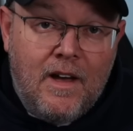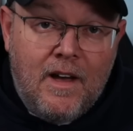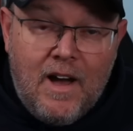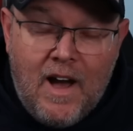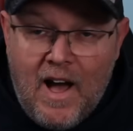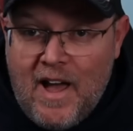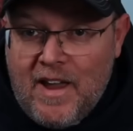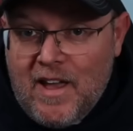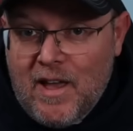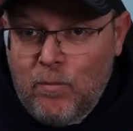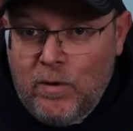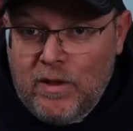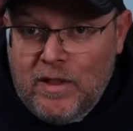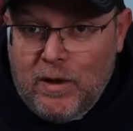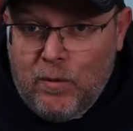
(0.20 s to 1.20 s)
Hi, I'm
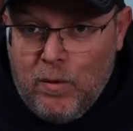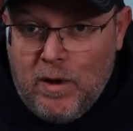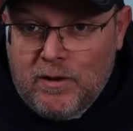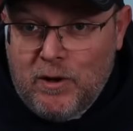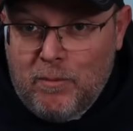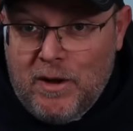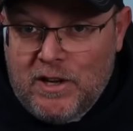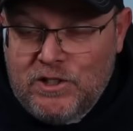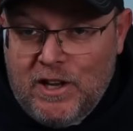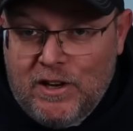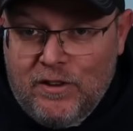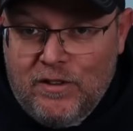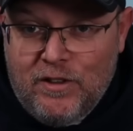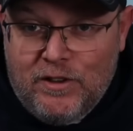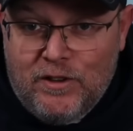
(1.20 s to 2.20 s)
Willie. Welcome to my channel.
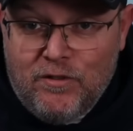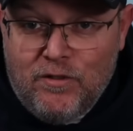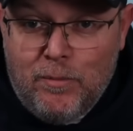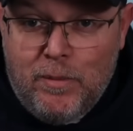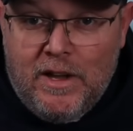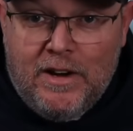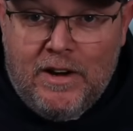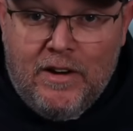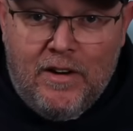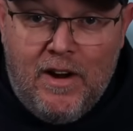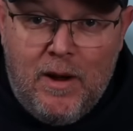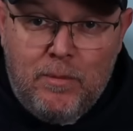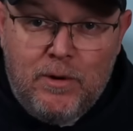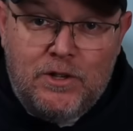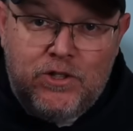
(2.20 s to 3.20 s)
Thank you for being here. I
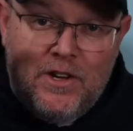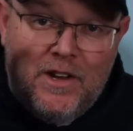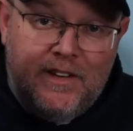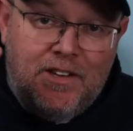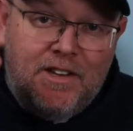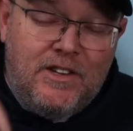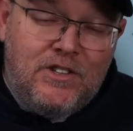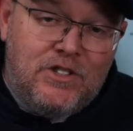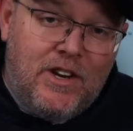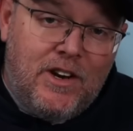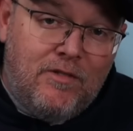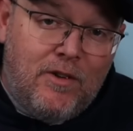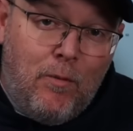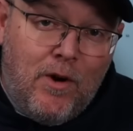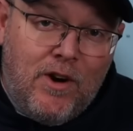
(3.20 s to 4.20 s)
appreciate each and
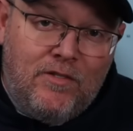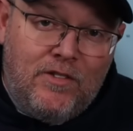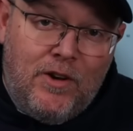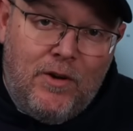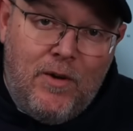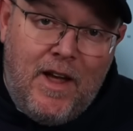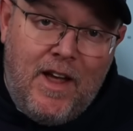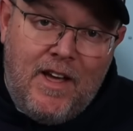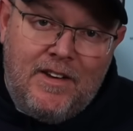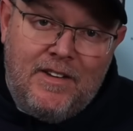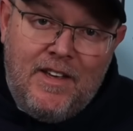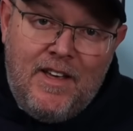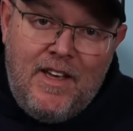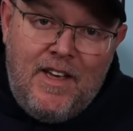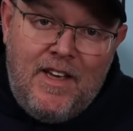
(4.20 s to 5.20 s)
every one of you. And
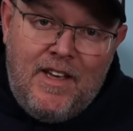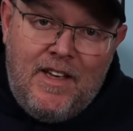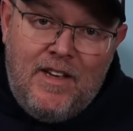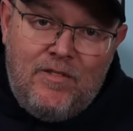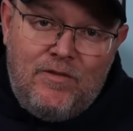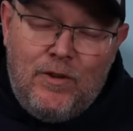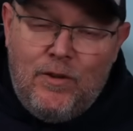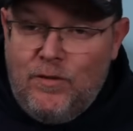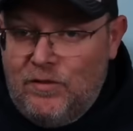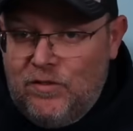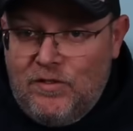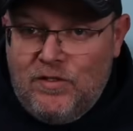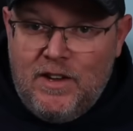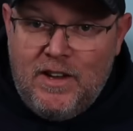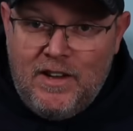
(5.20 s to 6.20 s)
if you've
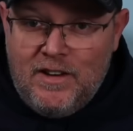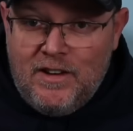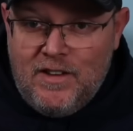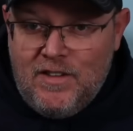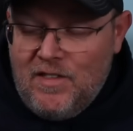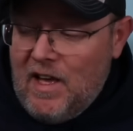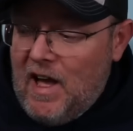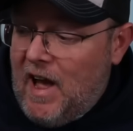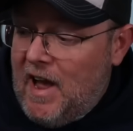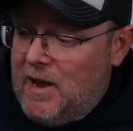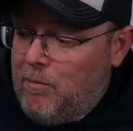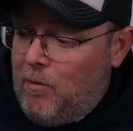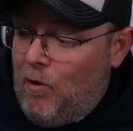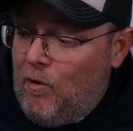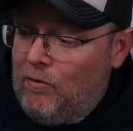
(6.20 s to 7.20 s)
seen the
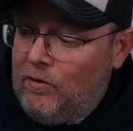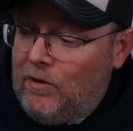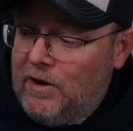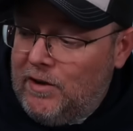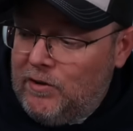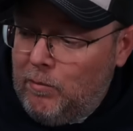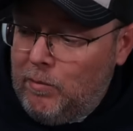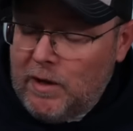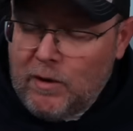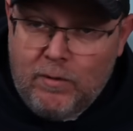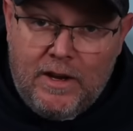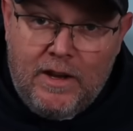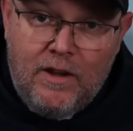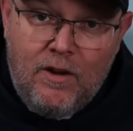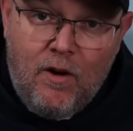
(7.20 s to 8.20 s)
hype over at
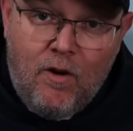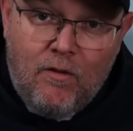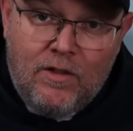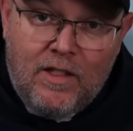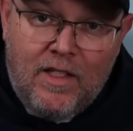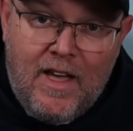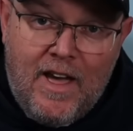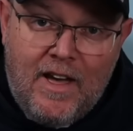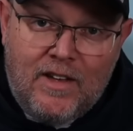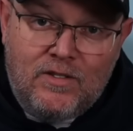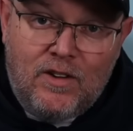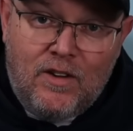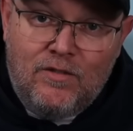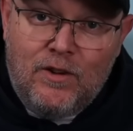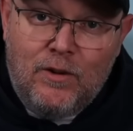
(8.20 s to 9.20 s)
Ubiquiti over the last
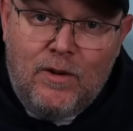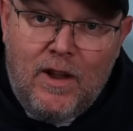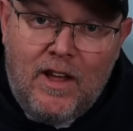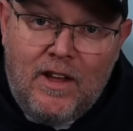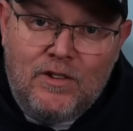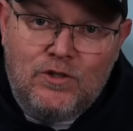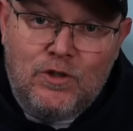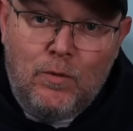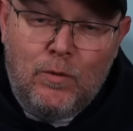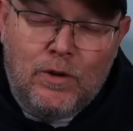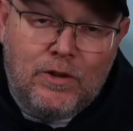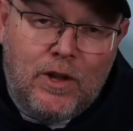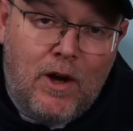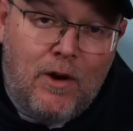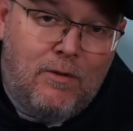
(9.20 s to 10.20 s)
few days, you will
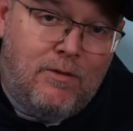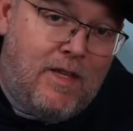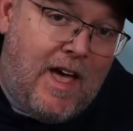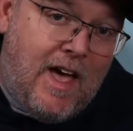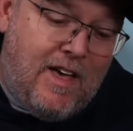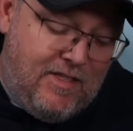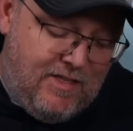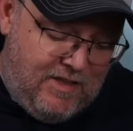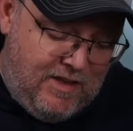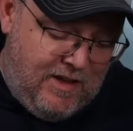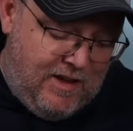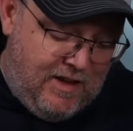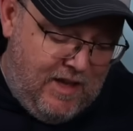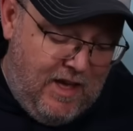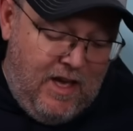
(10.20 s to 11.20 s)
know that
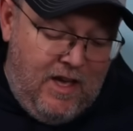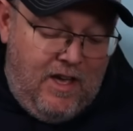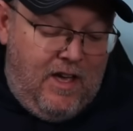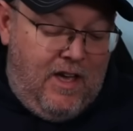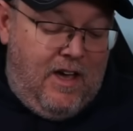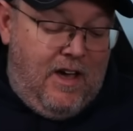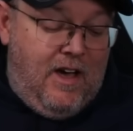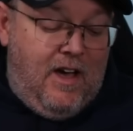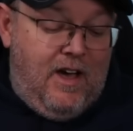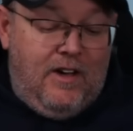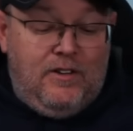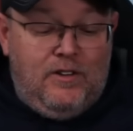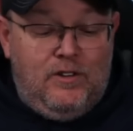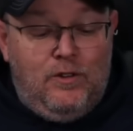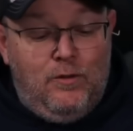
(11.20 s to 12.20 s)
the uh,
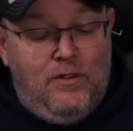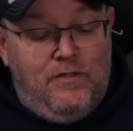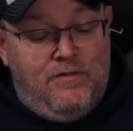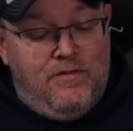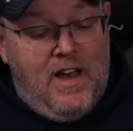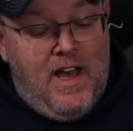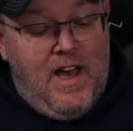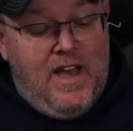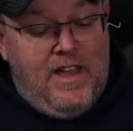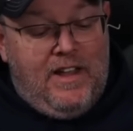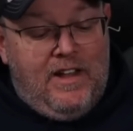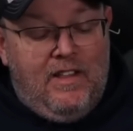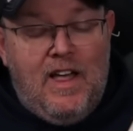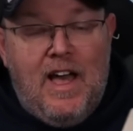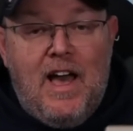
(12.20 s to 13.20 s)
UniFi
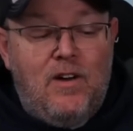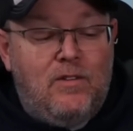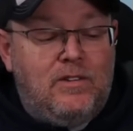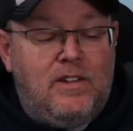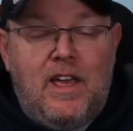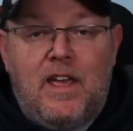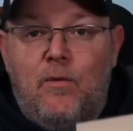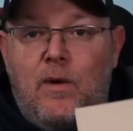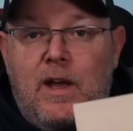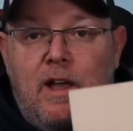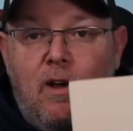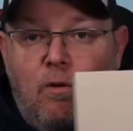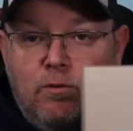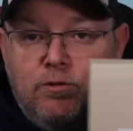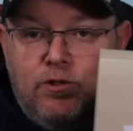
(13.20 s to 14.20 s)
Cloud Gateway
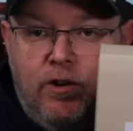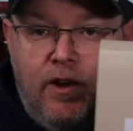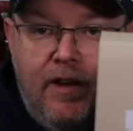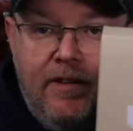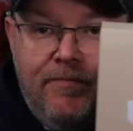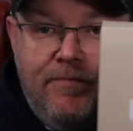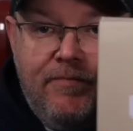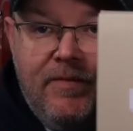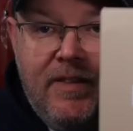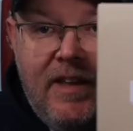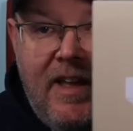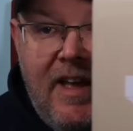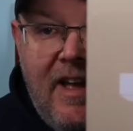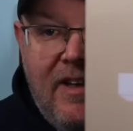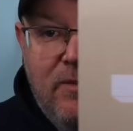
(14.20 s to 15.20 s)
Ultra has